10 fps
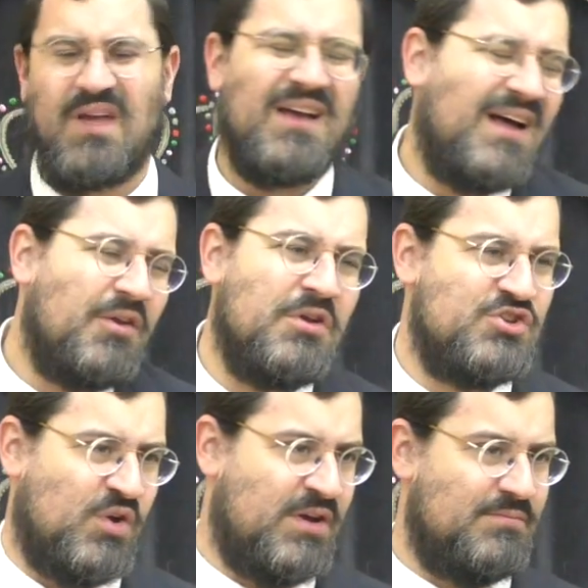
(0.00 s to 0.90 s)
I don't
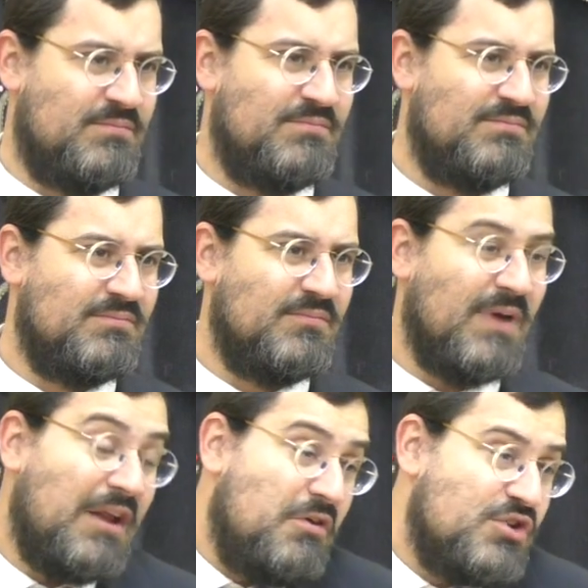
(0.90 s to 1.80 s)
enjoy it.
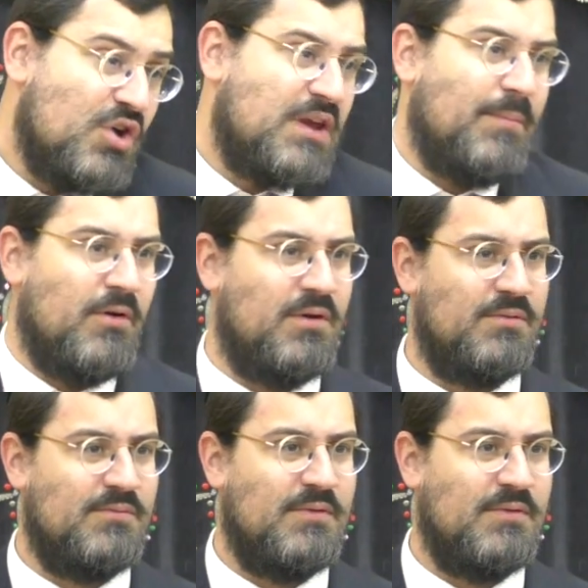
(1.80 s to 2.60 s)
I don't enjoy Gemara.